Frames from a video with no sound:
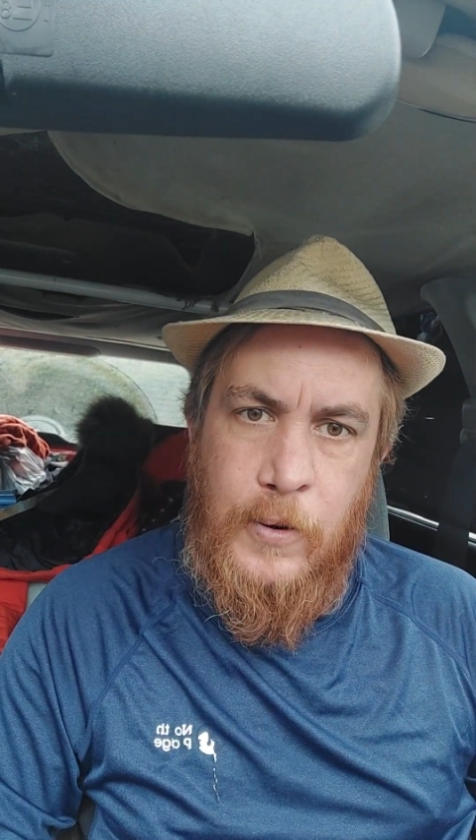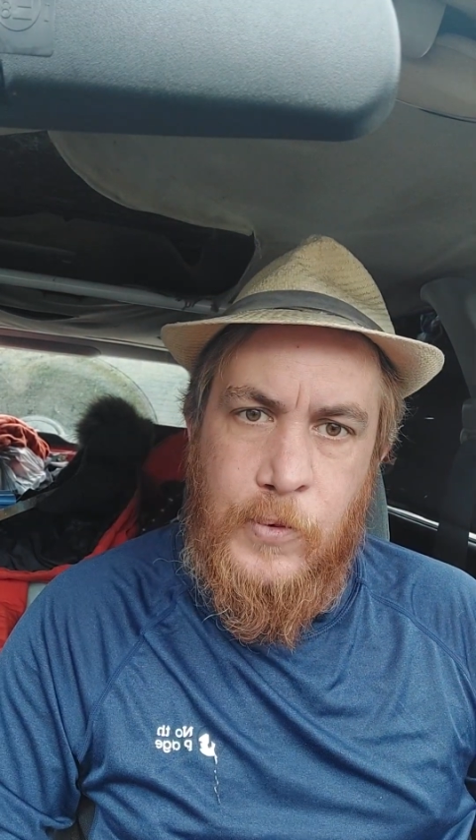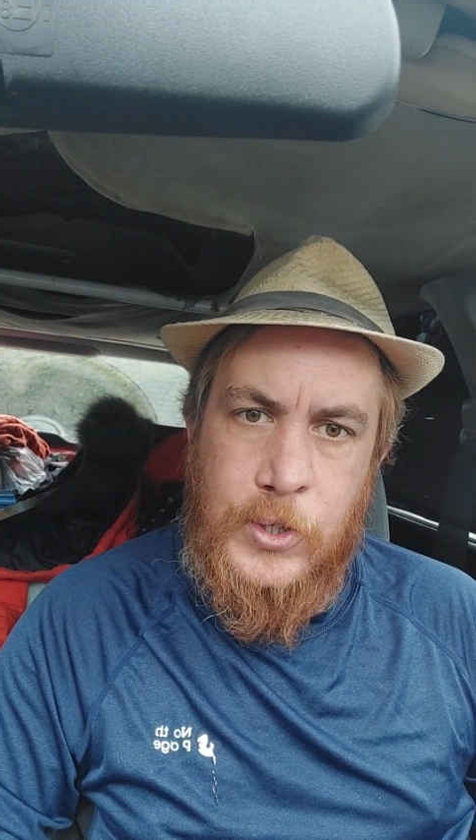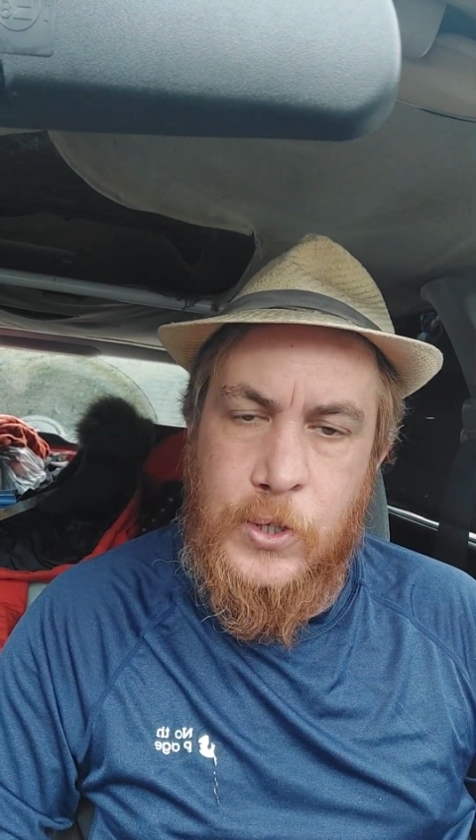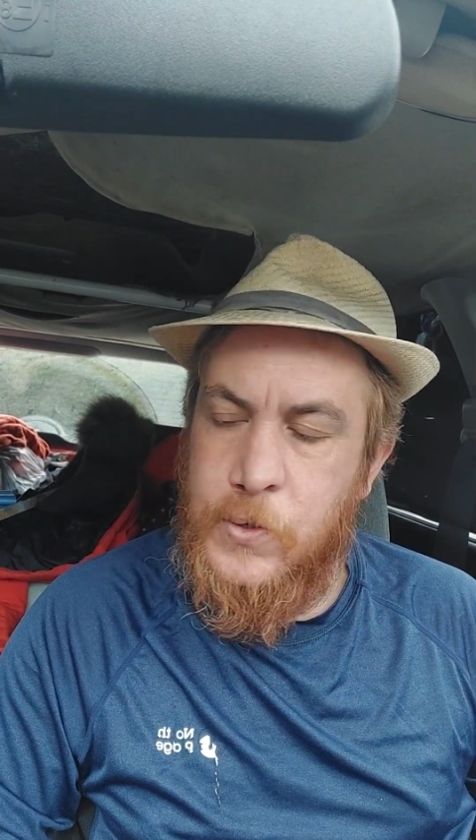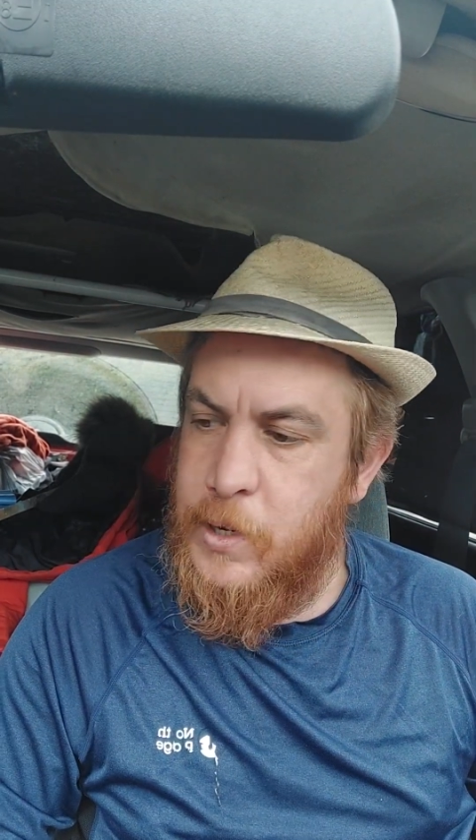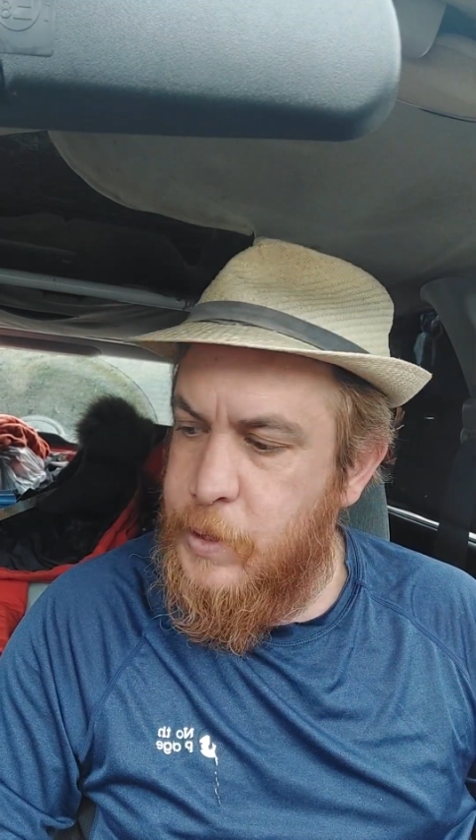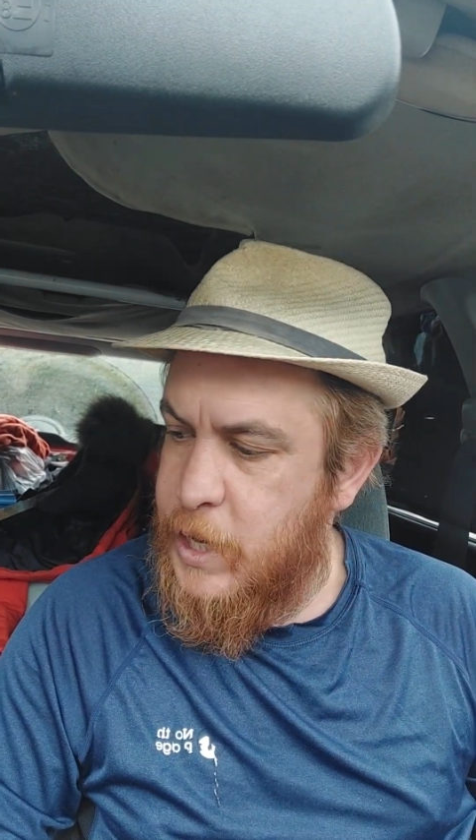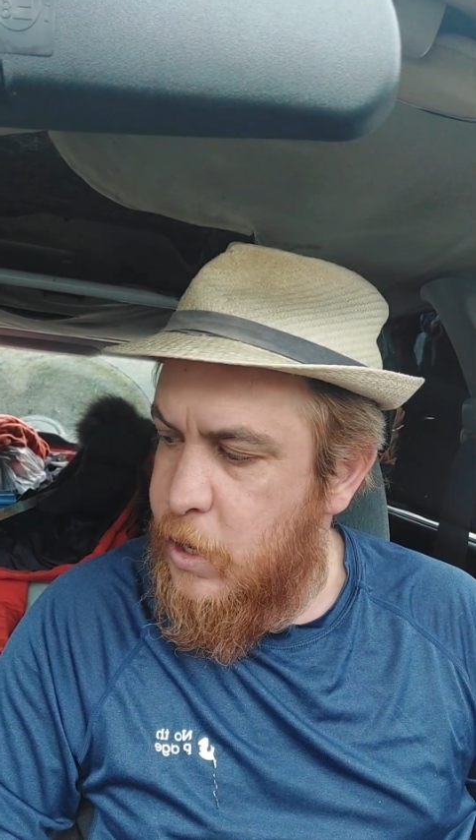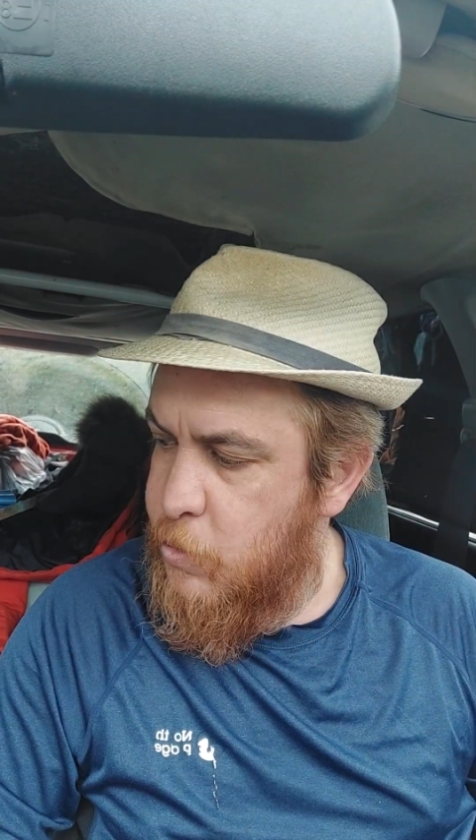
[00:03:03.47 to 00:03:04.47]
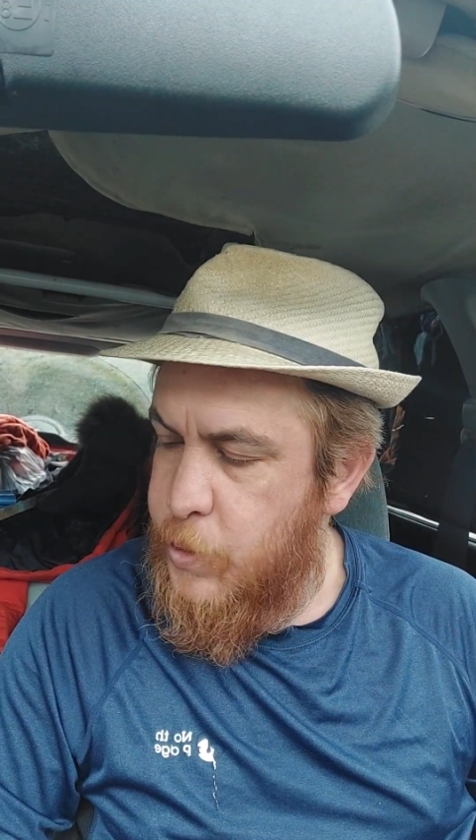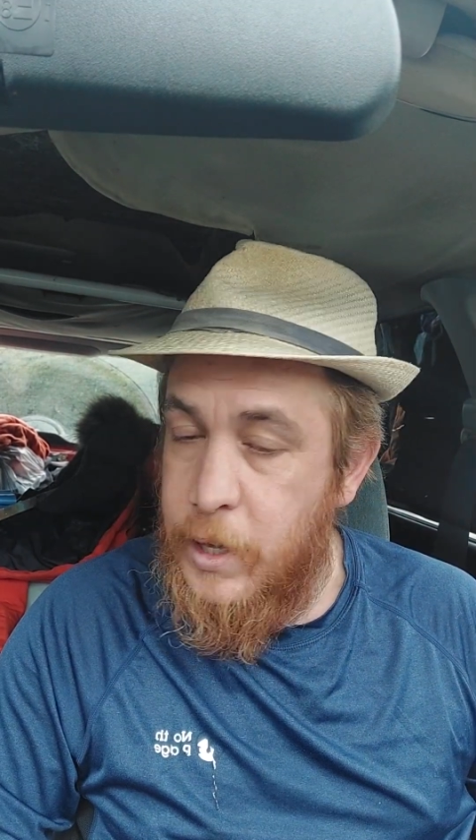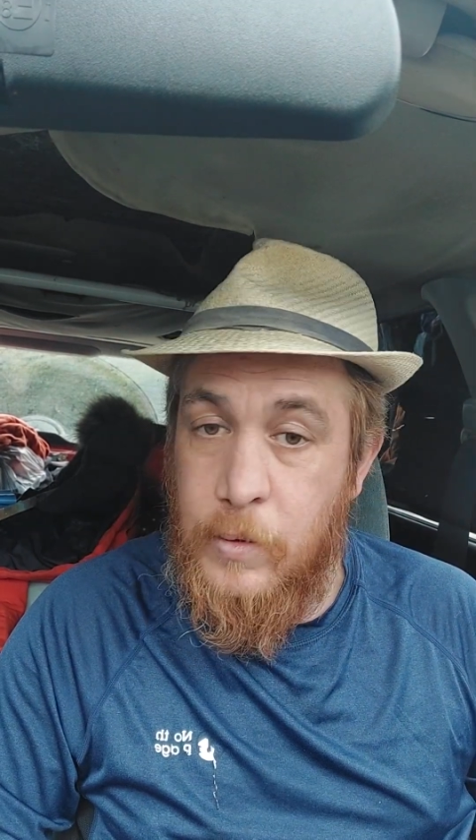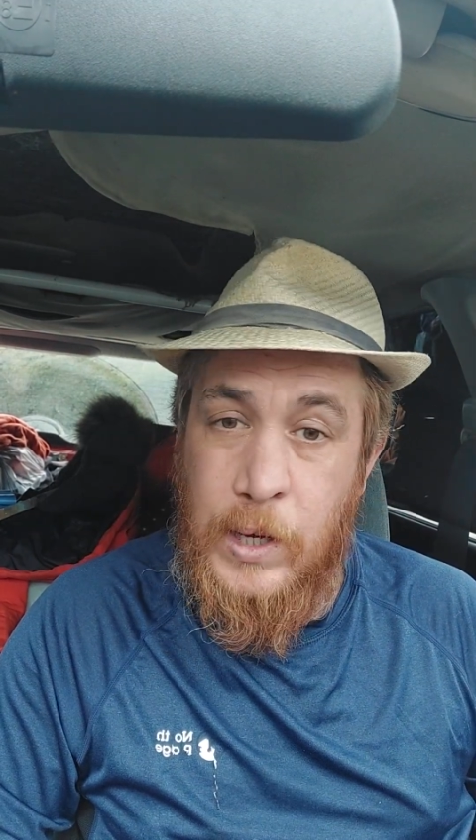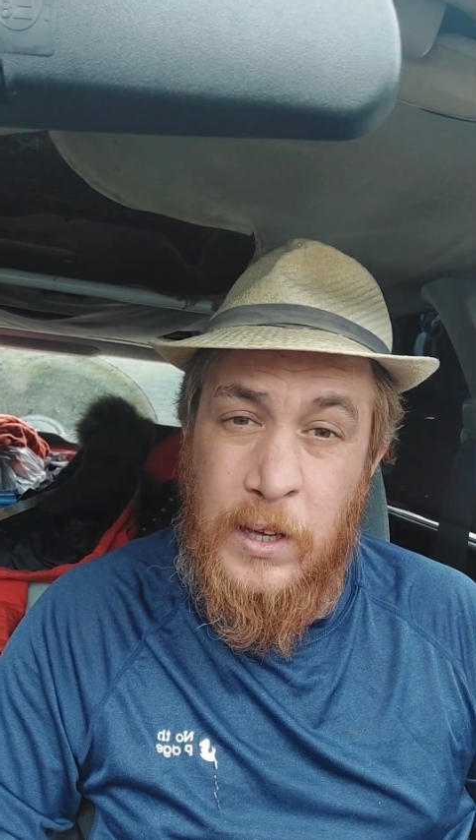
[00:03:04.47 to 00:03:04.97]
over and sort something out on
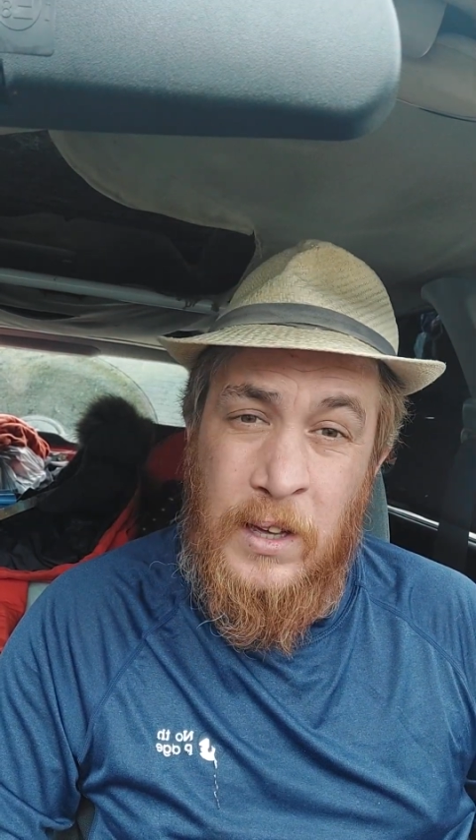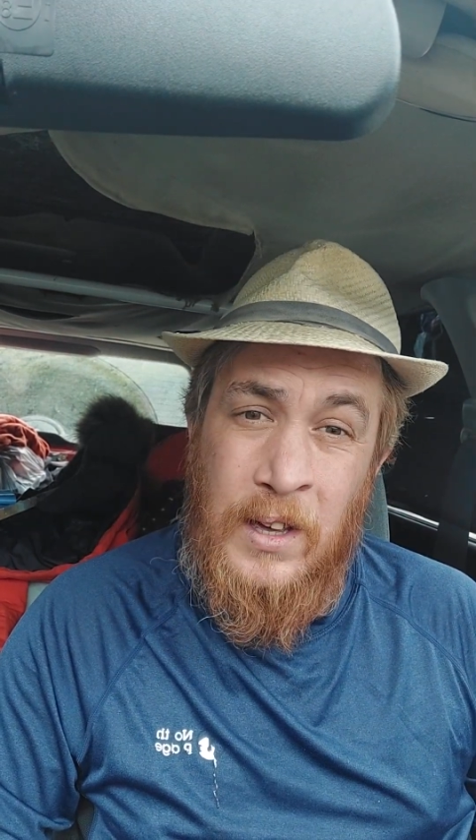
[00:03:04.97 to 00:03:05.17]
William